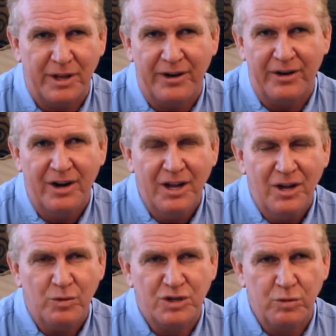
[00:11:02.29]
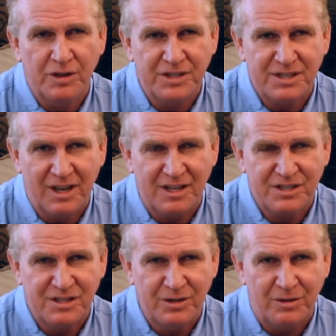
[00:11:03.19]
letter, which we'll discuss
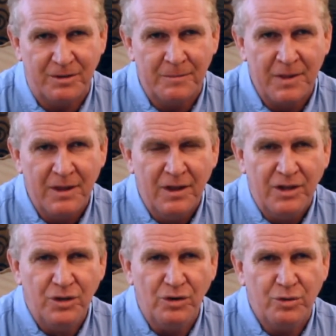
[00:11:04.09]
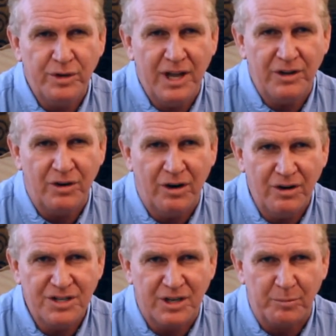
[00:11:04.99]
soon. You'll create your
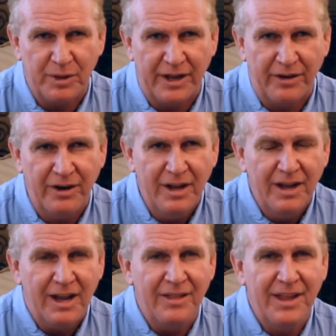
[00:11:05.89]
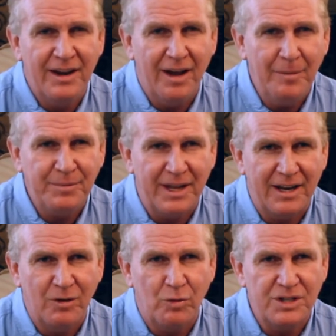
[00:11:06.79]
hardship letter and then update
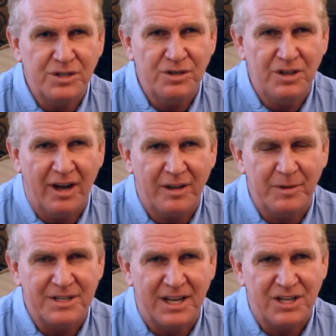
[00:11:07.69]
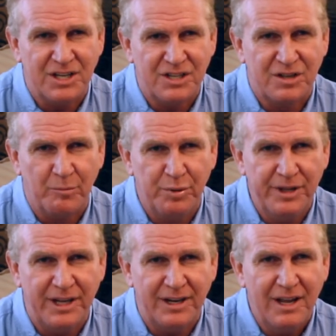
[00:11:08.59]
it once your documentation is
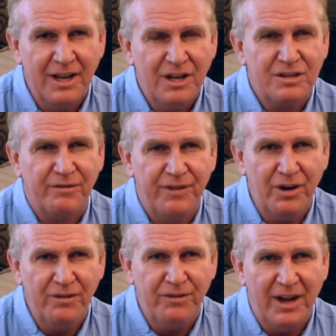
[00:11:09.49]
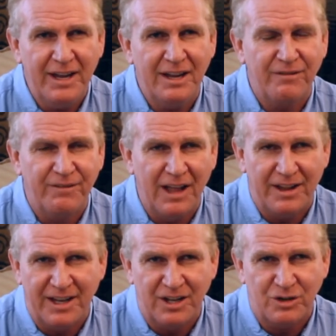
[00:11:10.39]
complete to verify and
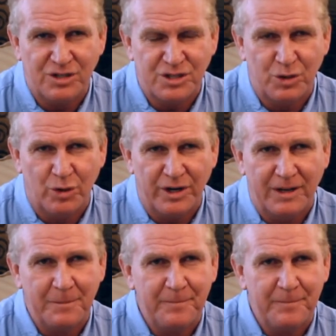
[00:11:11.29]
validate your story.